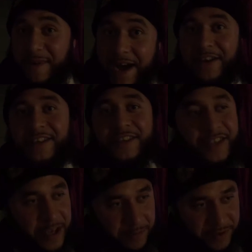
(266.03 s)
about it.
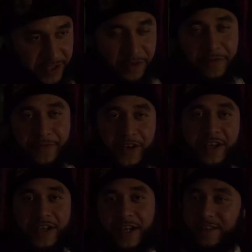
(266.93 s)
You know, I'm still
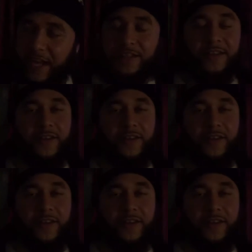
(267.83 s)
free, and I thank the